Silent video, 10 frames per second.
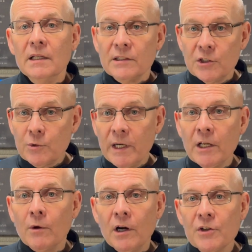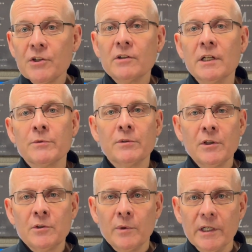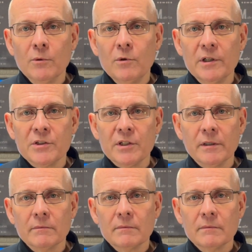This radio also comes with a three-year warranty.